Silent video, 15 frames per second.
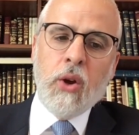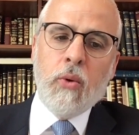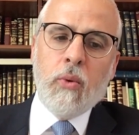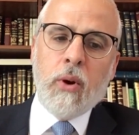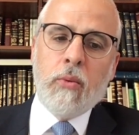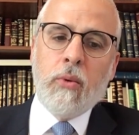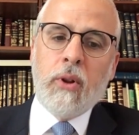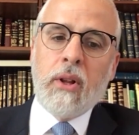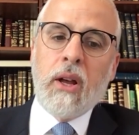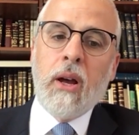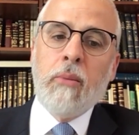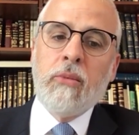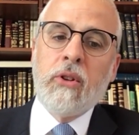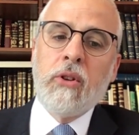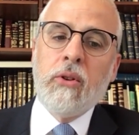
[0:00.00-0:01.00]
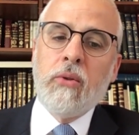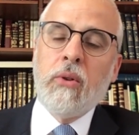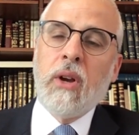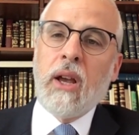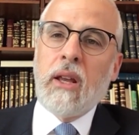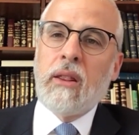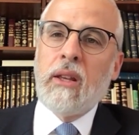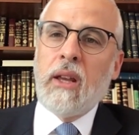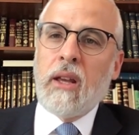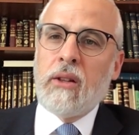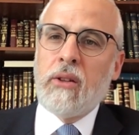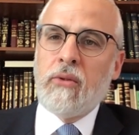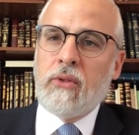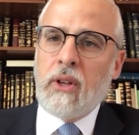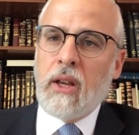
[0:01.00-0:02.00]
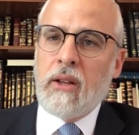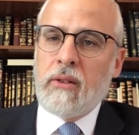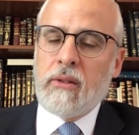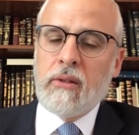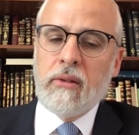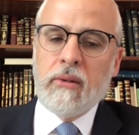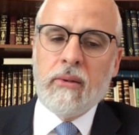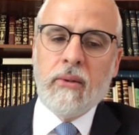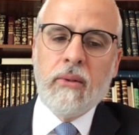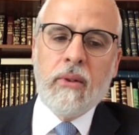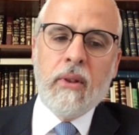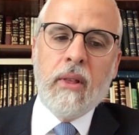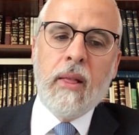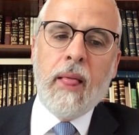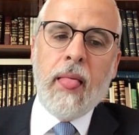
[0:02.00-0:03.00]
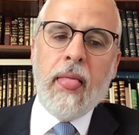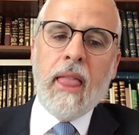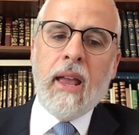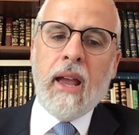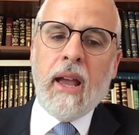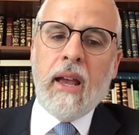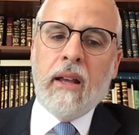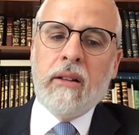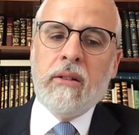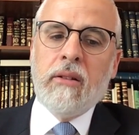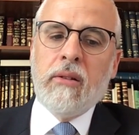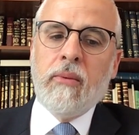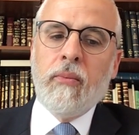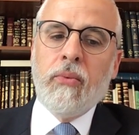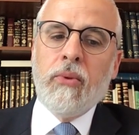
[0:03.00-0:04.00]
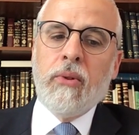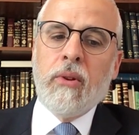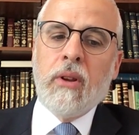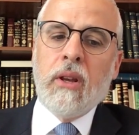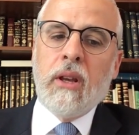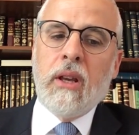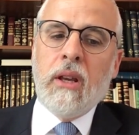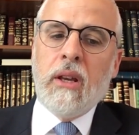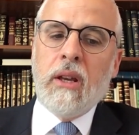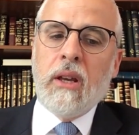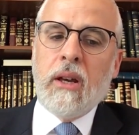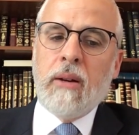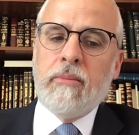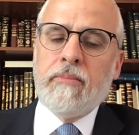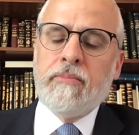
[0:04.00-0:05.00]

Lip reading: what will come to you at the end of days. And he